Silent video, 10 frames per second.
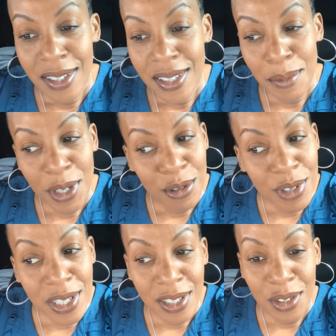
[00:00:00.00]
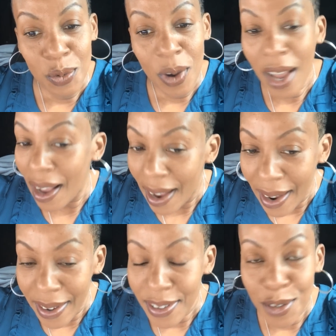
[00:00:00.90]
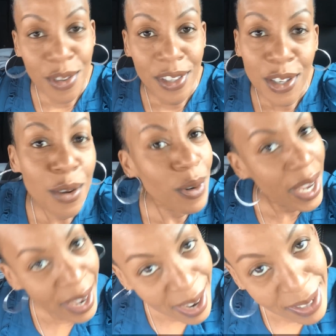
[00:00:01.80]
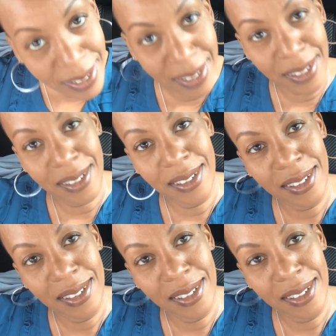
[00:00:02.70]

some of the reasons why you think you can't.